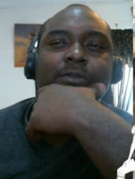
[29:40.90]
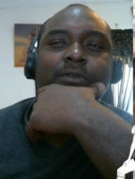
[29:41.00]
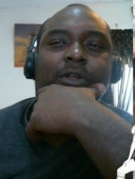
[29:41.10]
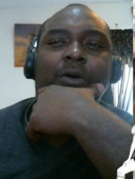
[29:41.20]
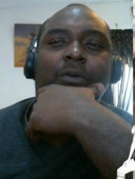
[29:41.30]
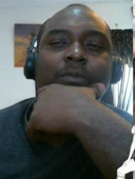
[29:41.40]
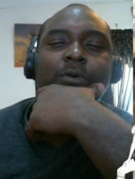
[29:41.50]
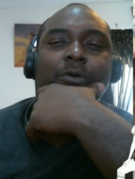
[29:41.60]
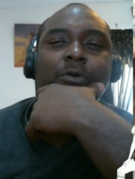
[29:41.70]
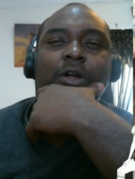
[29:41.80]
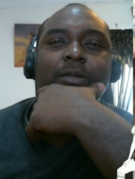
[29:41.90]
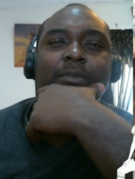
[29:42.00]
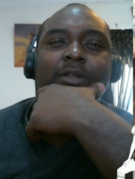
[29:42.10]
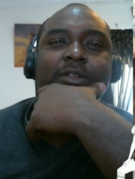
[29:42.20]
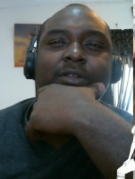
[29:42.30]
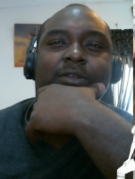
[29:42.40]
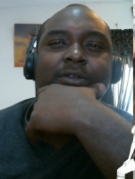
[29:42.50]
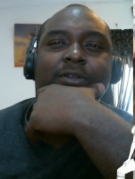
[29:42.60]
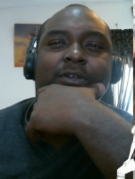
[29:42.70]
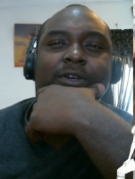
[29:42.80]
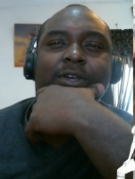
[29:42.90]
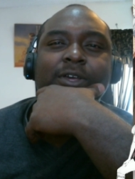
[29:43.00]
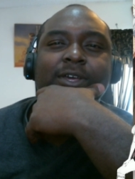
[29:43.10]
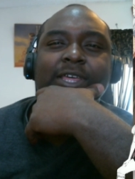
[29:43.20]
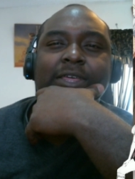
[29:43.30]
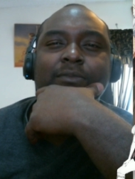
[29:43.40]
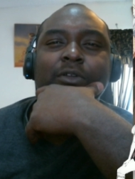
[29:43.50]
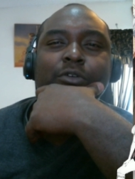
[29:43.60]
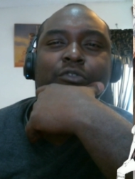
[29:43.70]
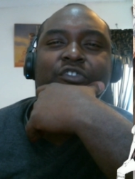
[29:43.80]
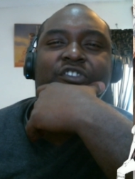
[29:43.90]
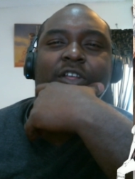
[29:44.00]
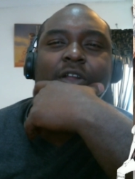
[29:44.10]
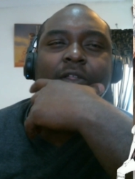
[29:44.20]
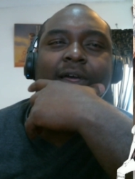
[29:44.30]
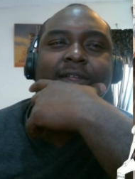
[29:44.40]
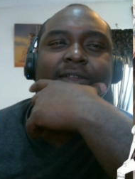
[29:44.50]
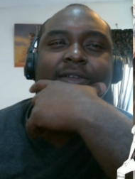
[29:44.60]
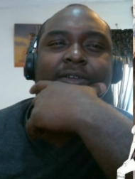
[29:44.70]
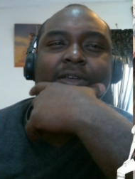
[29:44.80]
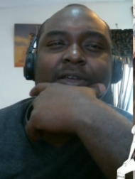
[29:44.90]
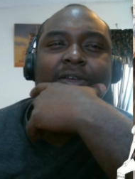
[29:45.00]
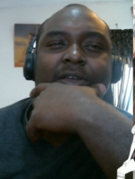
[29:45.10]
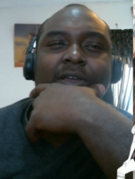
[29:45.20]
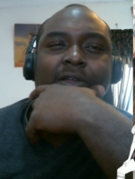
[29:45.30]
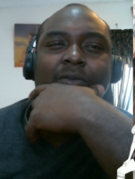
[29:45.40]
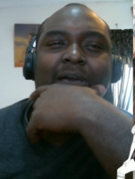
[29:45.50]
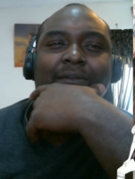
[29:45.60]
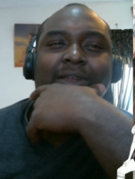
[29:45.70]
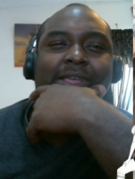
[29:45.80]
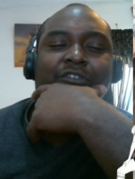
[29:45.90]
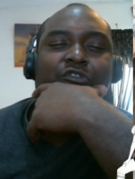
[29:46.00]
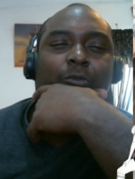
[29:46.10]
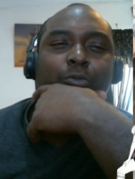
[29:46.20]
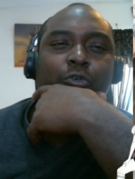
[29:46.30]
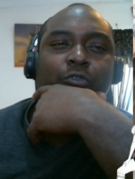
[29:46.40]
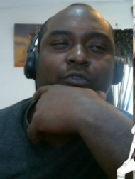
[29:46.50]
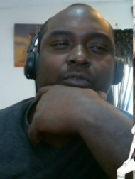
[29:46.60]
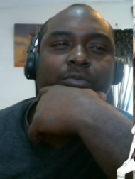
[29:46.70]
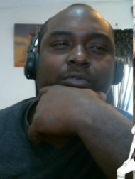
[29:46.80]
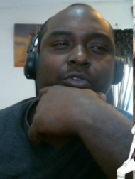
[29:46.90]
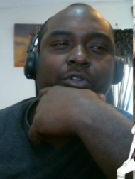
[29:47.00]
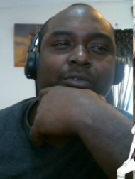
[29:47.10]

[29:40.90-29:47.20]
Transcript: No, hold on even though you just said all that, you don't have any actual proof, do you?